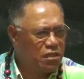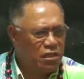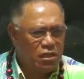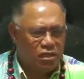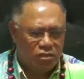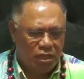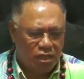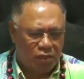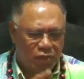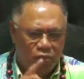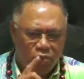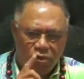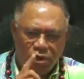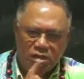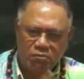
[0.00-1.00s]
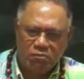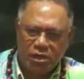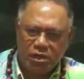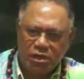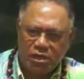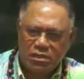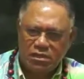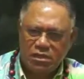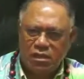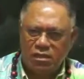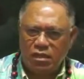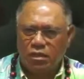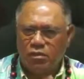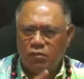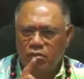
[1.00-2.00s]
Thank you for expiation.
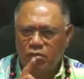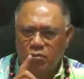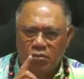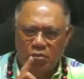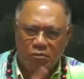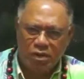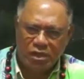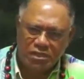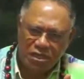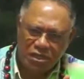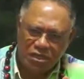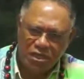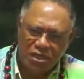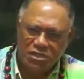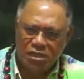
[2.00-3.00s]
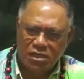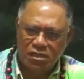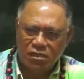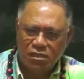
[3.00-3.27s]
Thank you for propitiation.